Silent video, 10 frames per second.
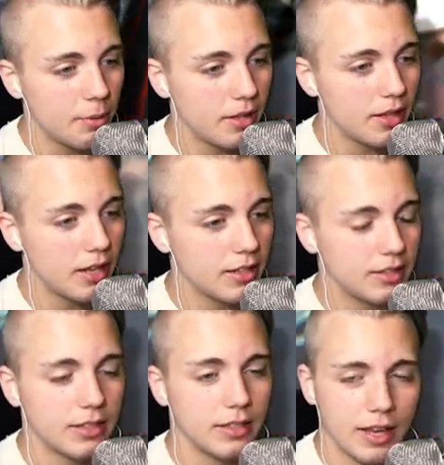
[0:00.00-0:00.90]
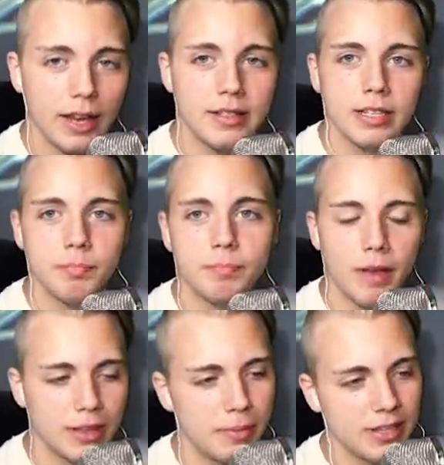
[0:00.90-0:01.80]
opinion, it's
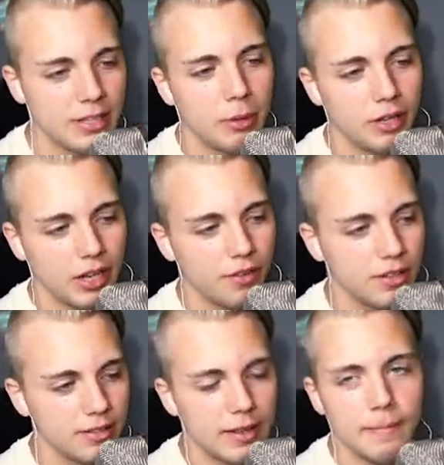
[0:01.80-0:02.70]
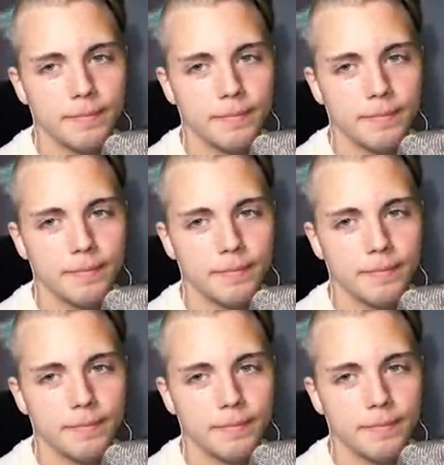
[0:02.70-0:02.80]
the best ability of his.